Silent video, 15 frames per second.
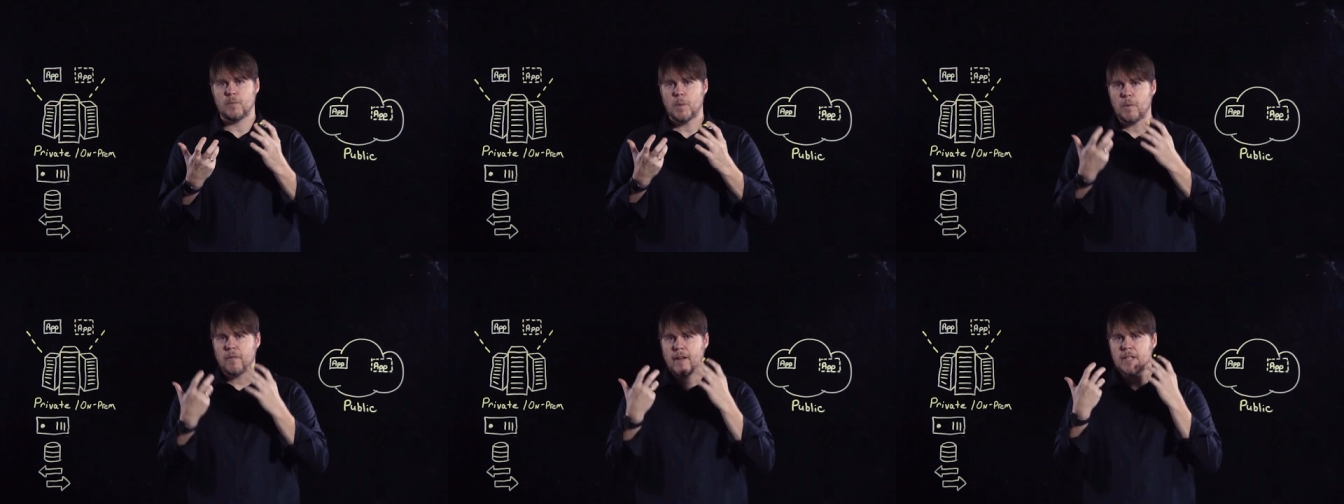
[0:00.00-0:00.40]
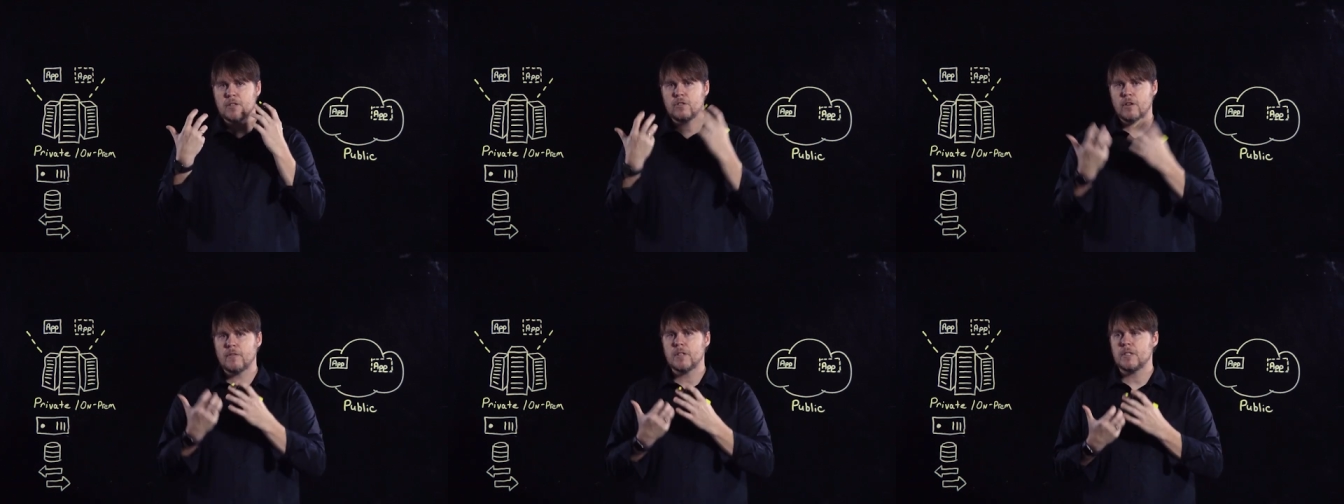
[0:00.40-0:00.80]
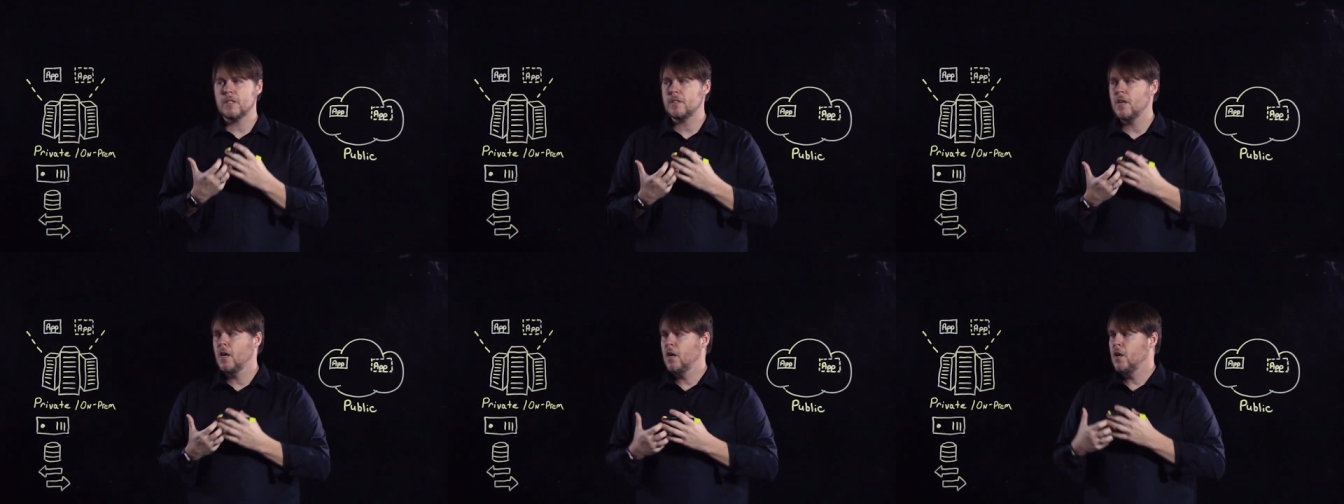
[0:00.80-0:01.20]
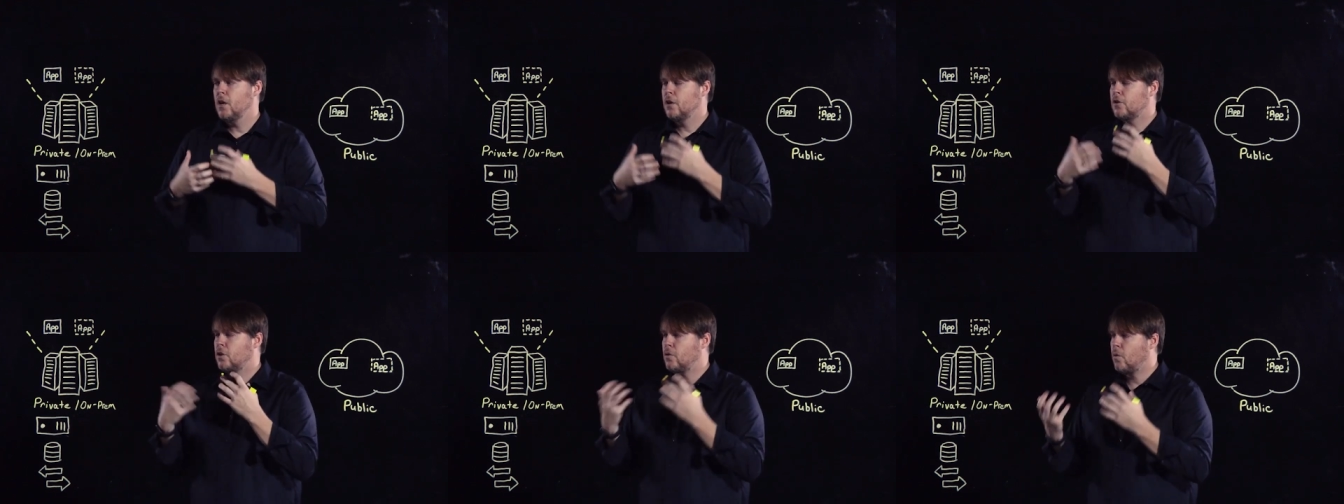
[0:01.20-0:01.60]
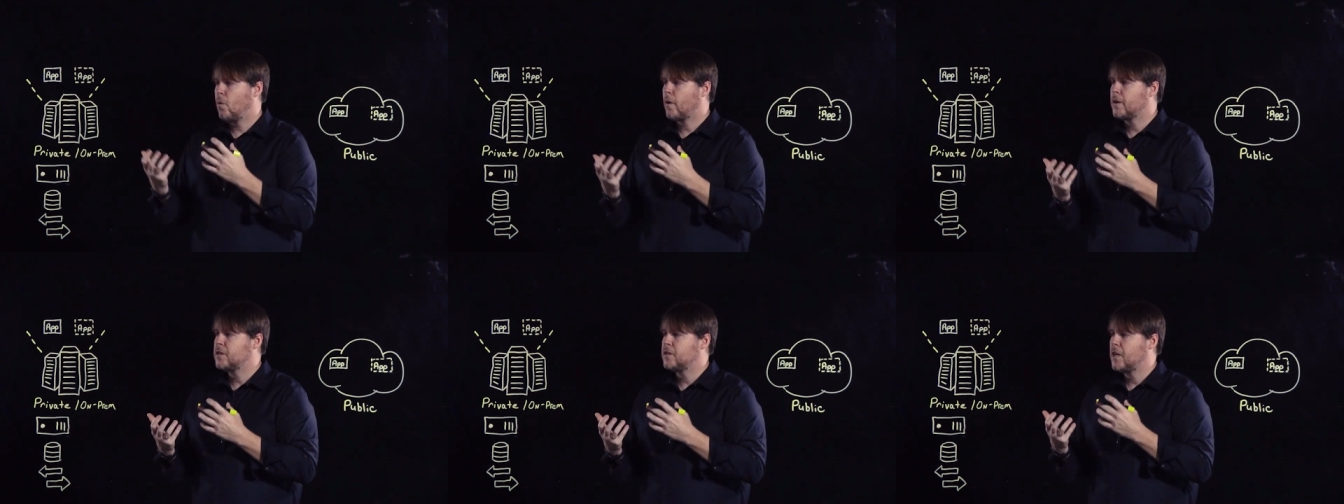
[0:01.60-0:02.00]
We provide services to the
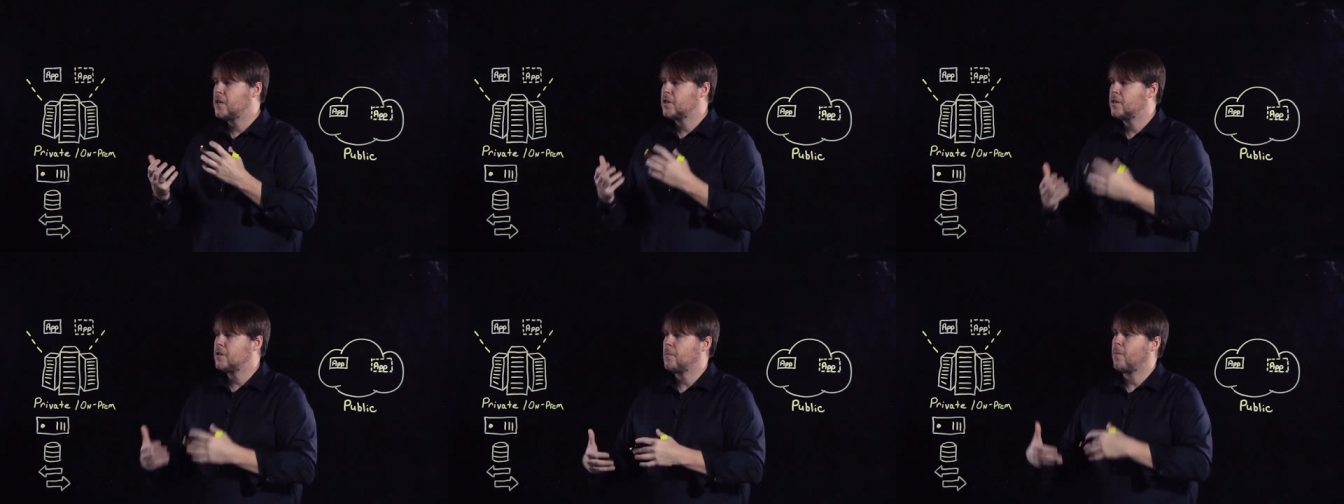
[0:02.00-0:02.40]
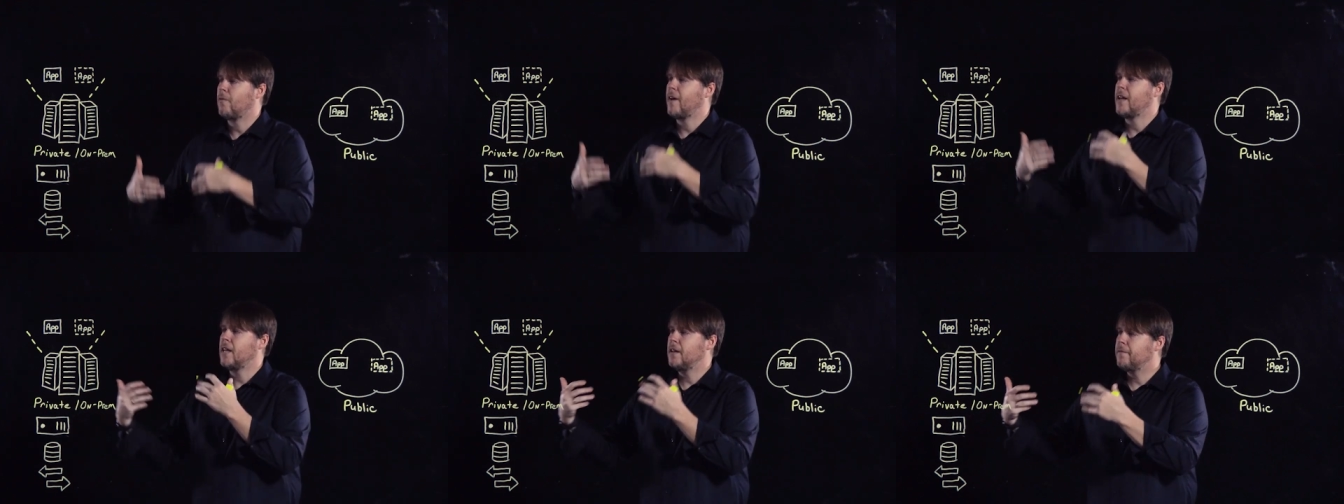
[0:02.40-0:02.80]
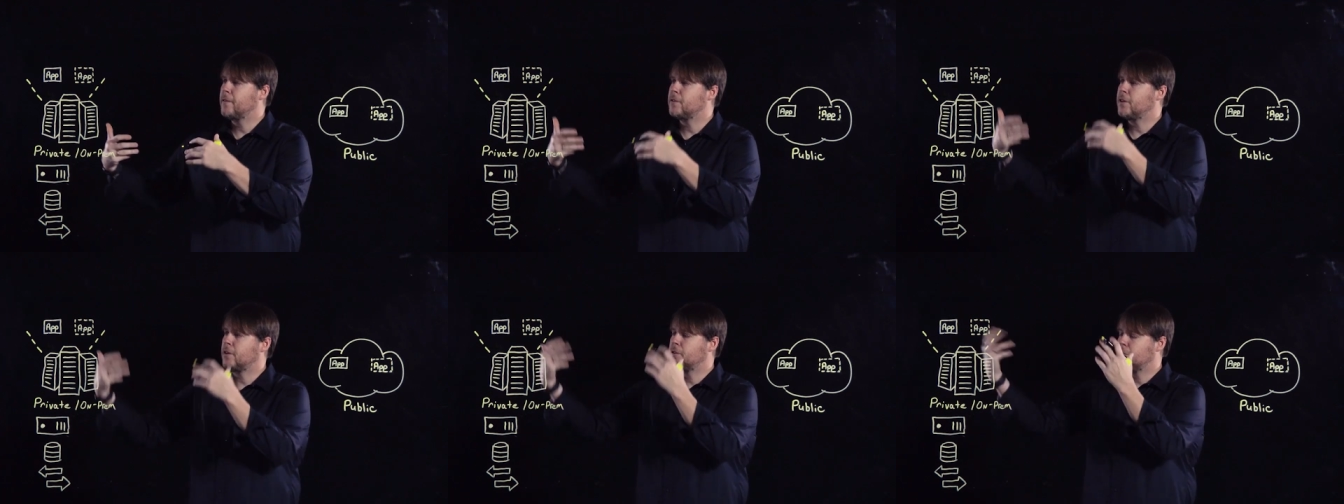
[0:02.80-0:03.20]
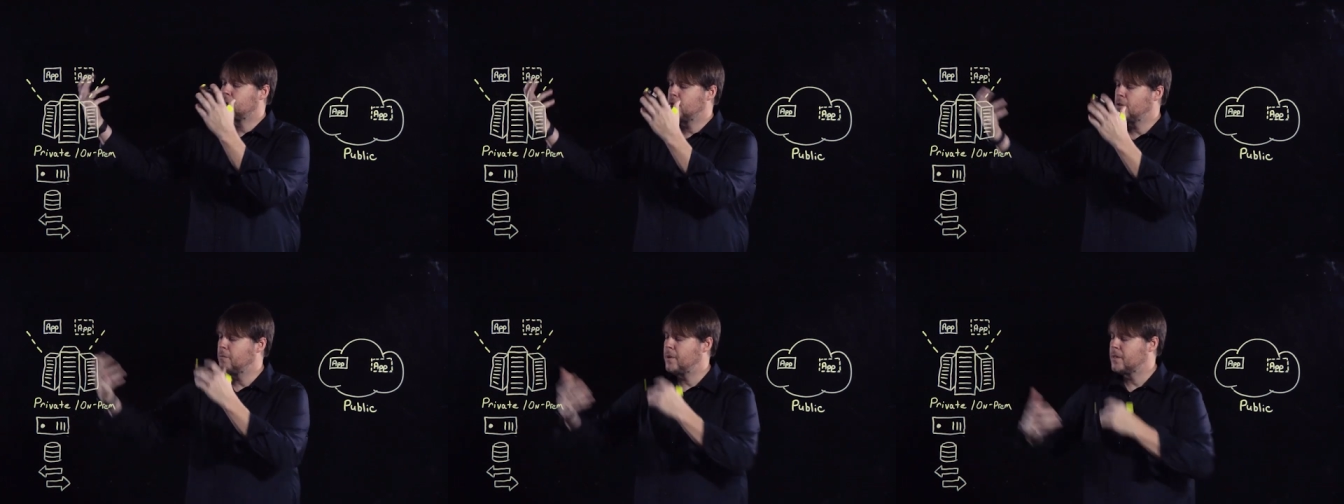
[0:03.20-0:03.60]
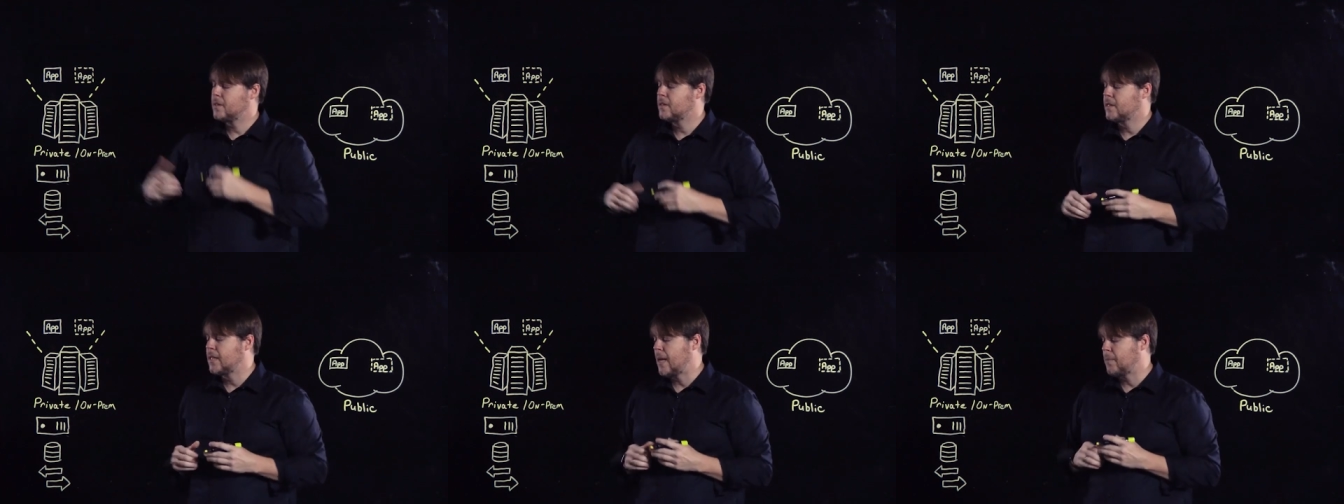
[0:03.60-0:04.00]
organization to provide infrastructure to the
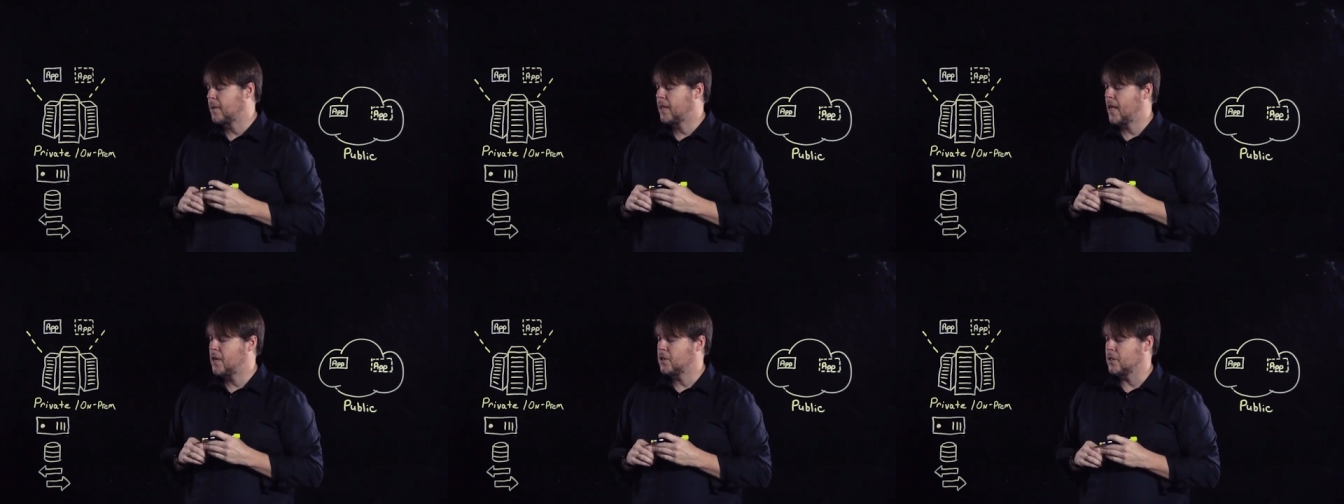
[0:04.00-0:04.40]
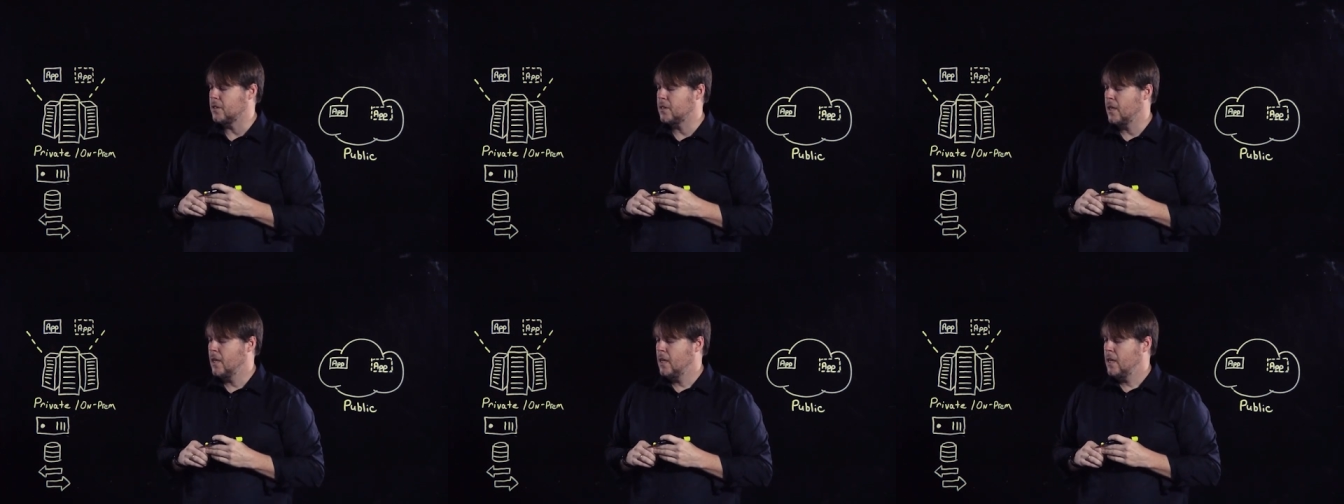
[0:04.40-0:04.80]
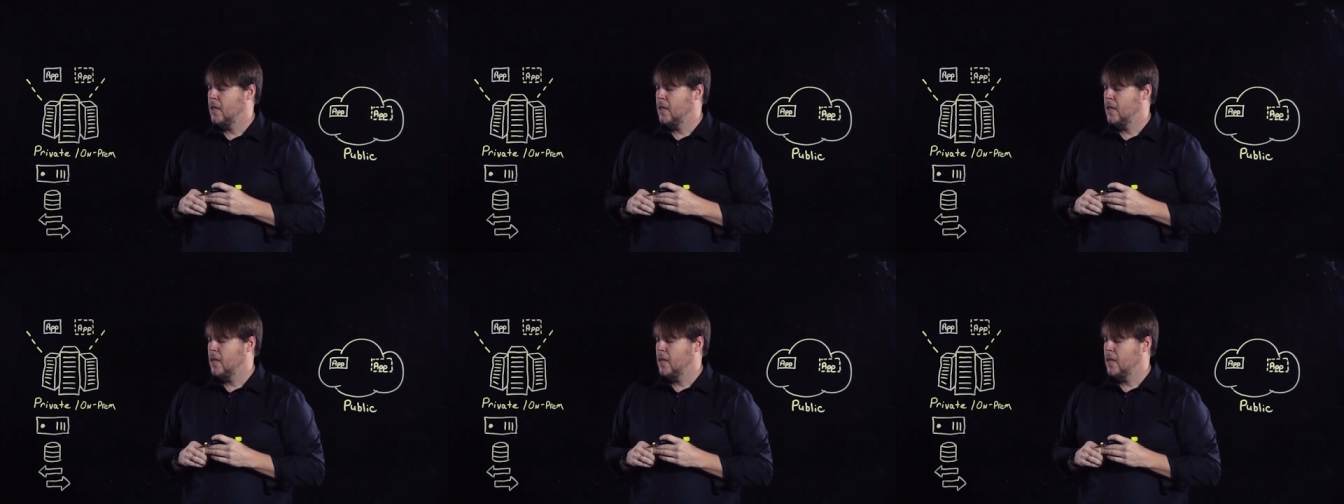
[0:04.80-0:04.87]
business and applications.